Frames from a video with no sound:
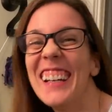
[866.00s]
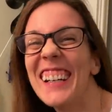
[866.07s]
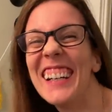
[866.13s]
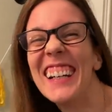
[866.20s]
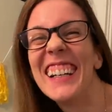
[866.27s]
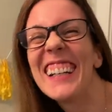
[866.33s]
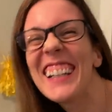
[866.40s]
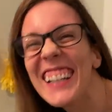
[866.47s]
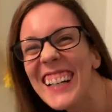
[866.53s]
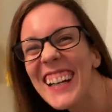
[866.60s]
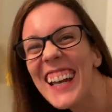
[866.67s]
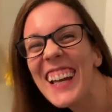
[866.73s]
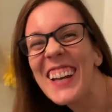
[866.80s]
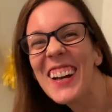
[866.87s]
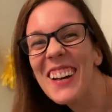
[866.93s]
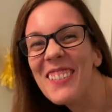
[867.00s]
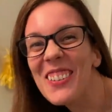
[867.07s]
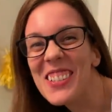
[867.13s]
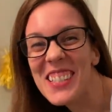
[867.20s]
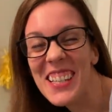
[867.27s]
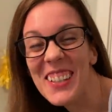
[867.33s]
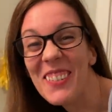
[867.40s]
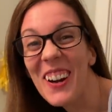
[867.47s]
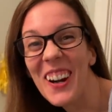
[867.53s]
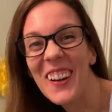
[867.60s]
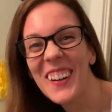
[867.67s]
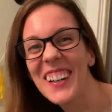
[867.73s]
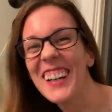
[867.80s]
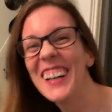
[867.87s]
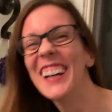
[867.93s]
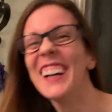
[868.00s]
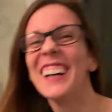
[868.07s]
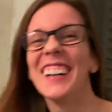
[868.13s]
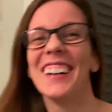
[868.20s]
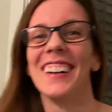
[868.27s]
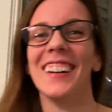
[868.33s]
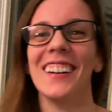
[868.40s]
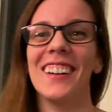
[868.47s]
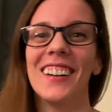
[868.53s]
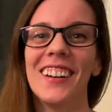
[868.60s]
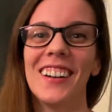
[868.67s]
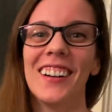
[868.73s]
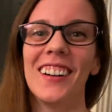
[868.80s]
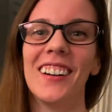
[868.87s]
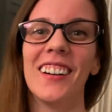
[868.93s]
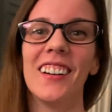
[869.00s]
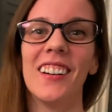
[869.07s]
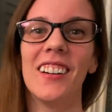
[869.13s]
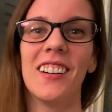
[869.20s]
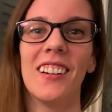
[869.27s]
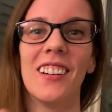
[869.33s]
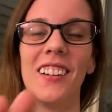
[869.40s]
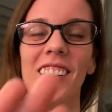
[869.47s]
And we'll see you tomorrow. And then put your hand right on it, close